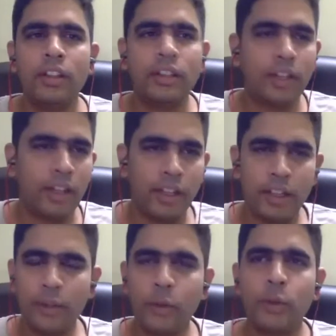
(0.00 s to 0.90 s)
and
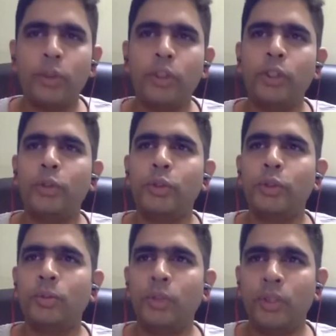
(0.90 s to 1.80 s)
again I go to the
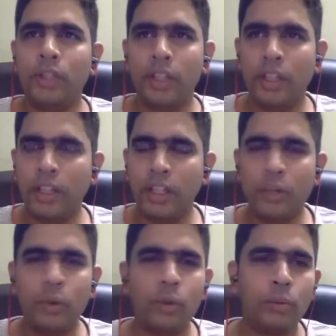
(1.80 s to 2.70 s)
YouTube, and again
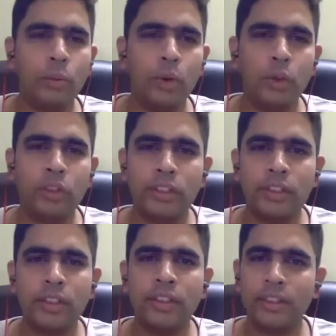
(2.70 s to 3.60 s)
go blogs.
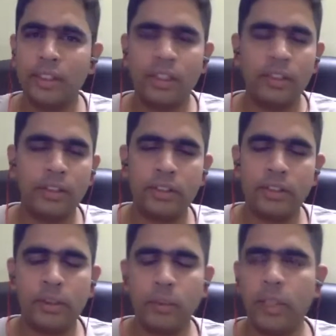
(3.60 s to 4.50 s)
There are
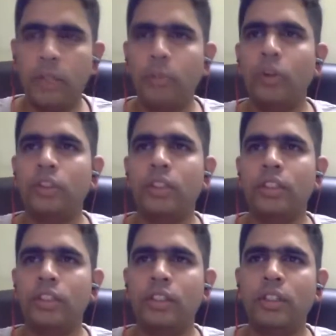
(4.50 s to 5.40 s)
so many blogs,
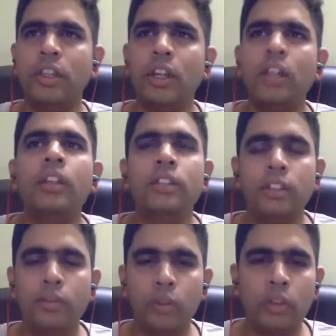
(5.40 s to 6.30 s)
actually.
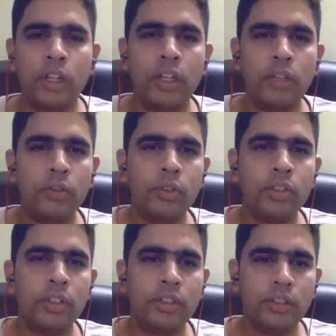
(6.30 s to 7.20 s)
See what kind of
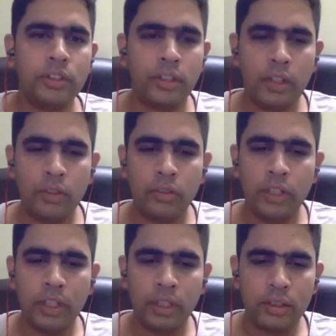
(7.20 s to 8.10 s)
question is this, and how we
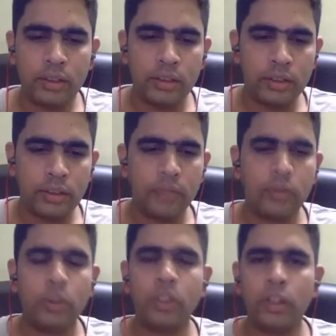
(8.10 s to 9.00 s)
can answer this, and
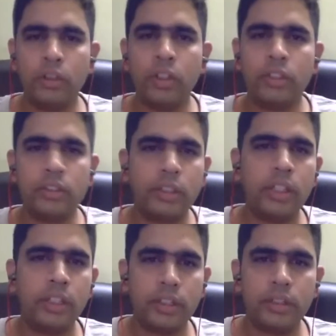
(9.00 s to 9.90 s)
what how it is
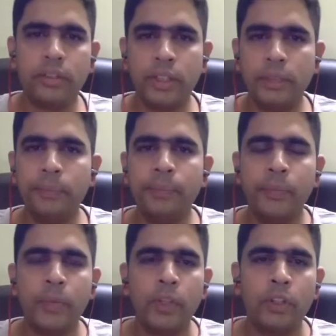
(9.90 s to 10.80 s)
related. Yeah,
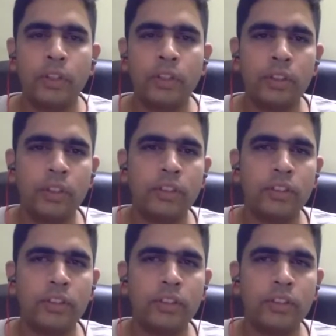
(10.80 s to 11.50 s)
yeah. So